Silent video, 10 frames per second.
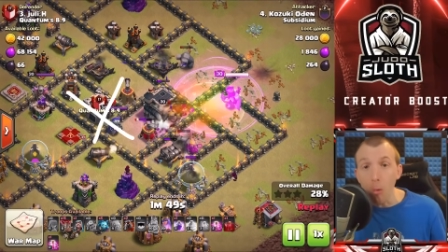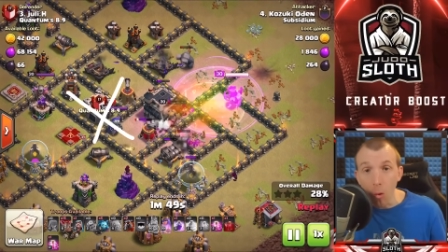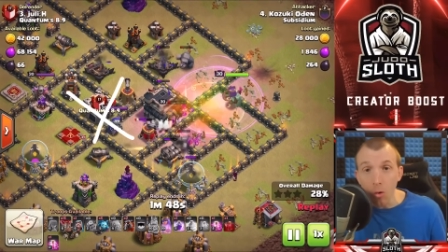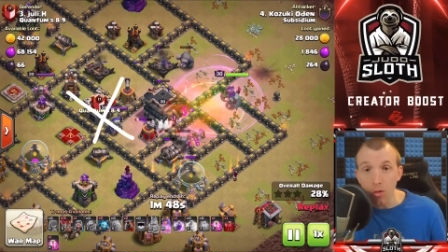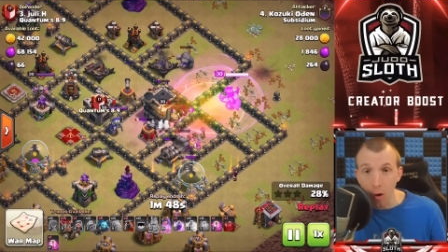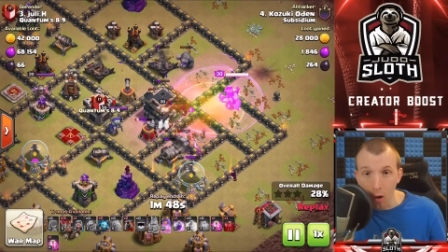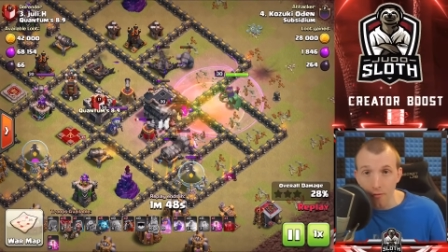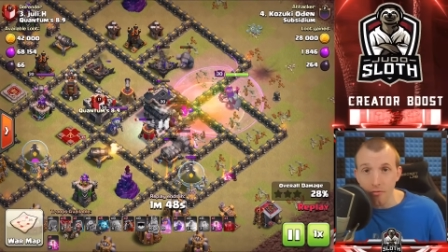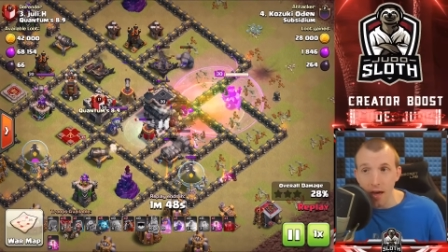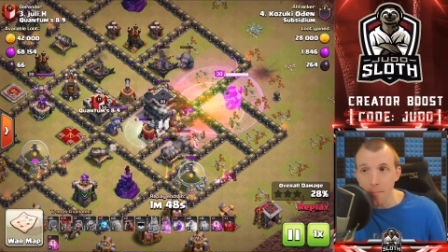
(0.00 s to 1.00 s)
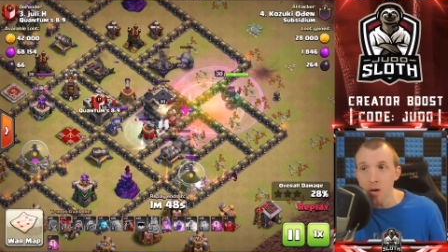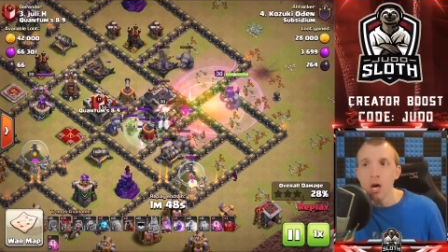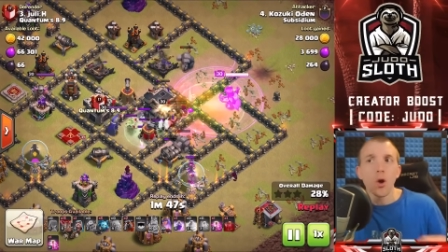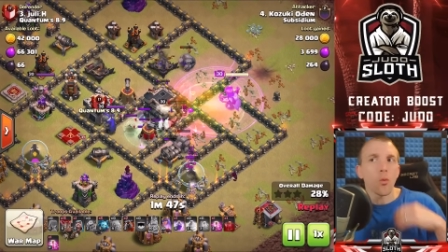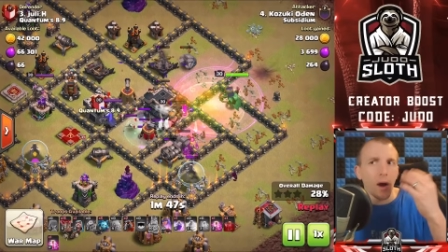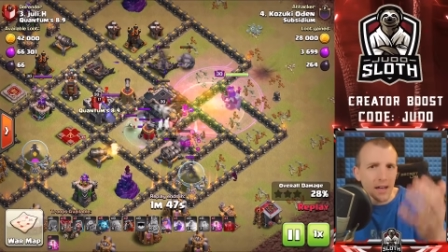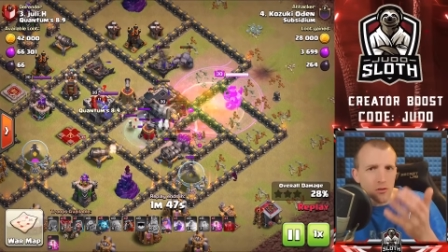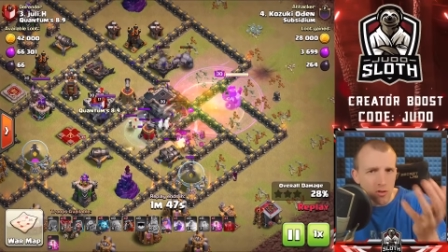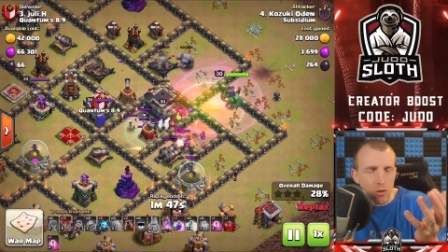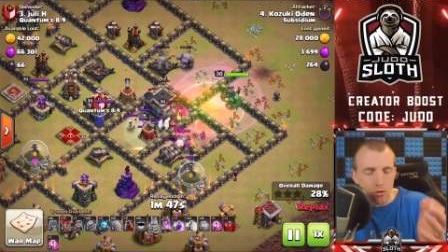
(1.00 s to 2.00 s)
both of them
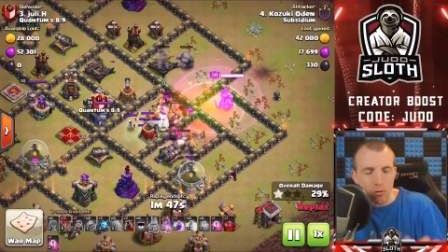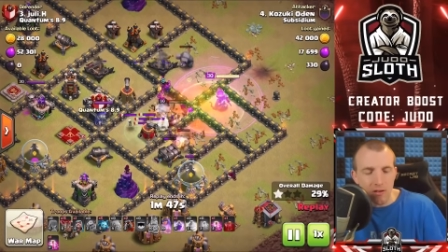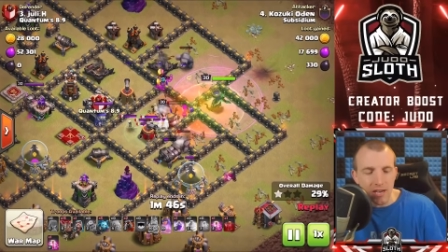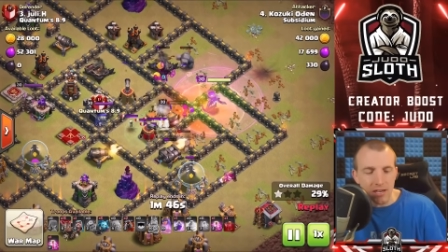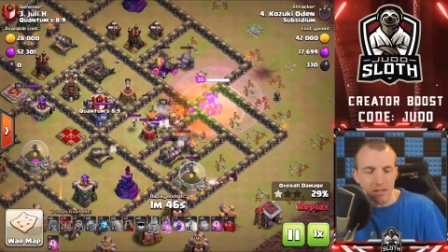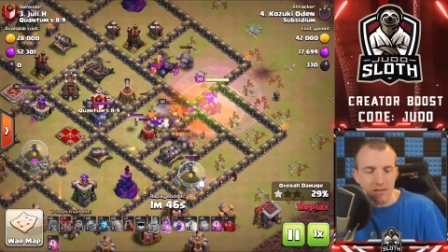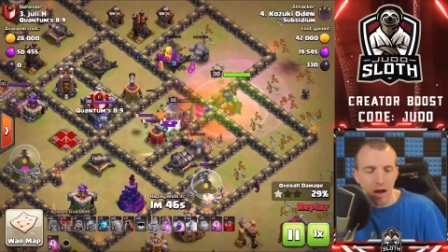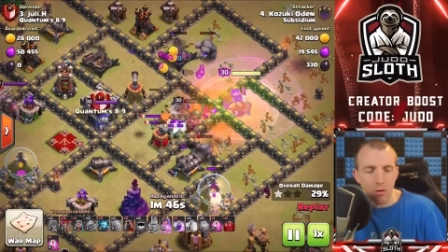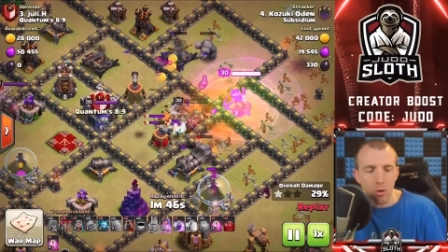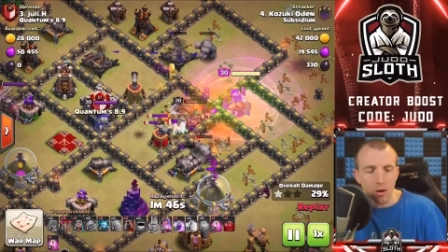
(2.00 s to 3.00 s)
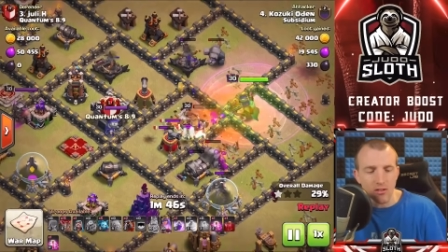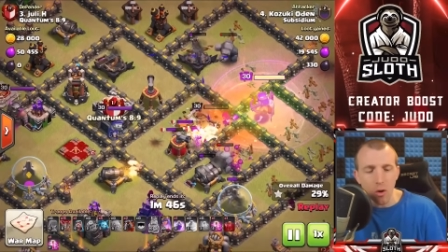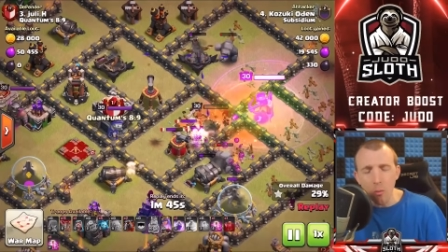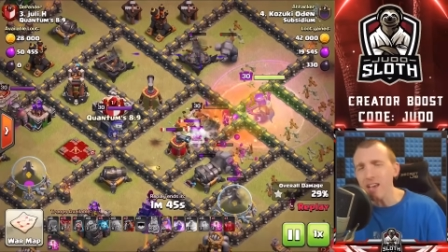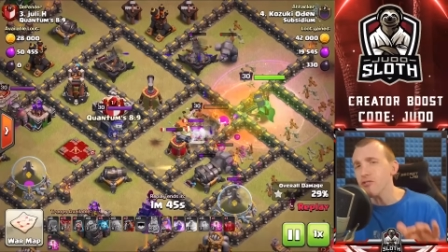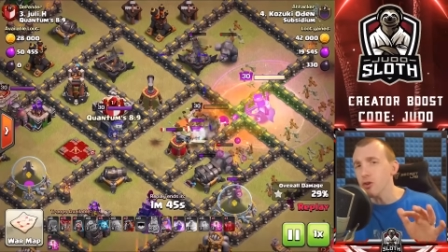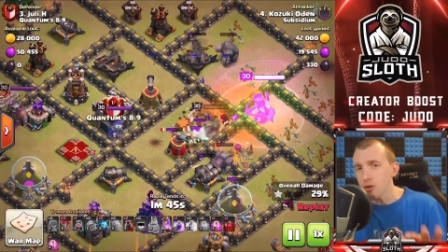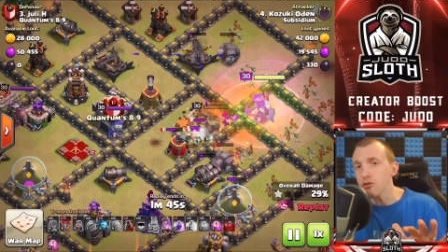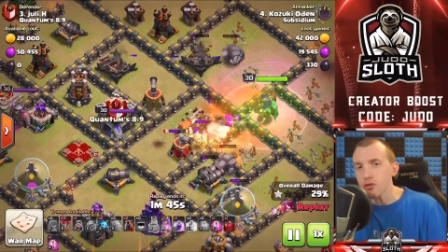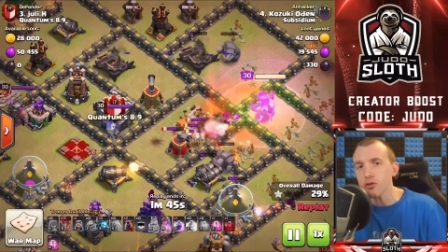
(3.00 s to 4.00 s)
whilst also taking the Town Hall. It's always
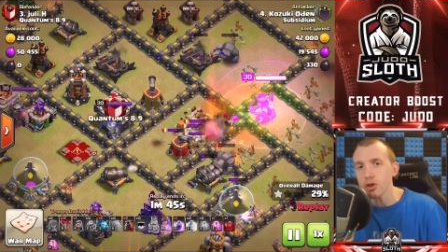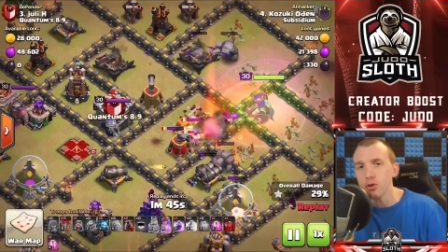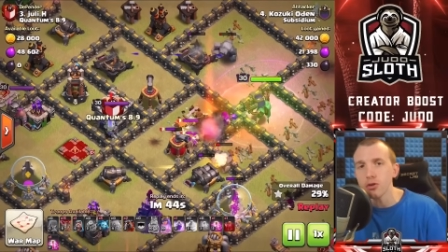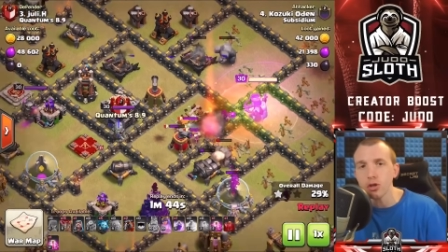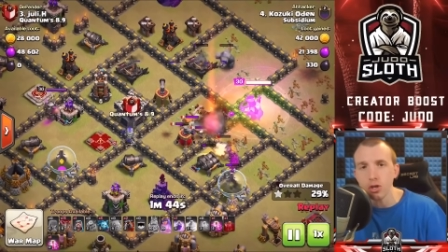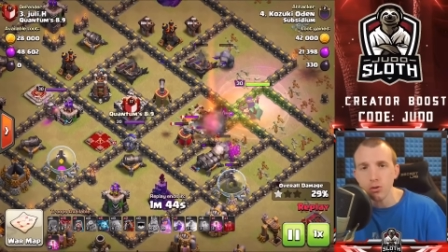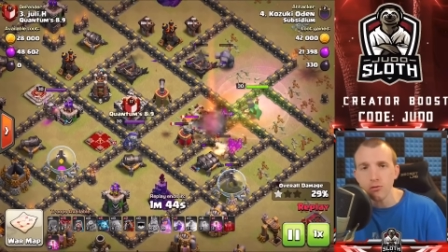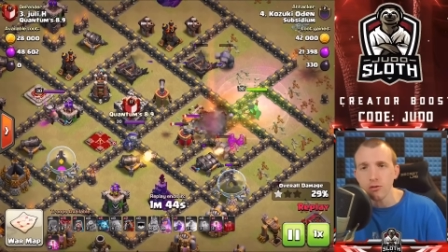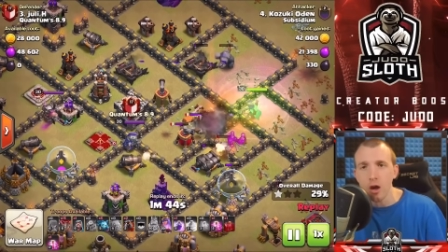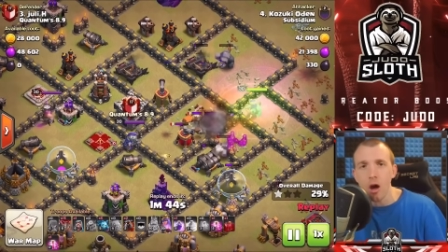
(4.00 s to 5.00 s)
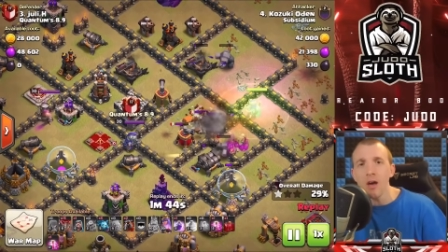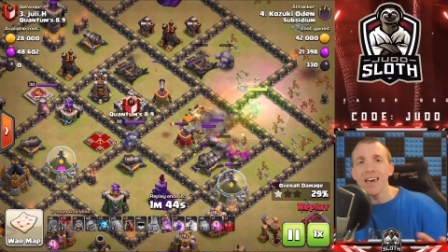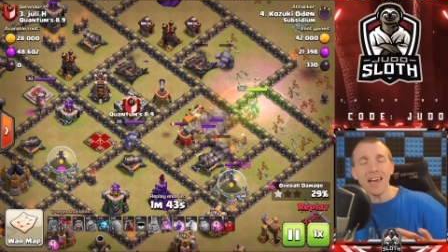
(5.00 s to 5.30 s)
good to secure the 2-star.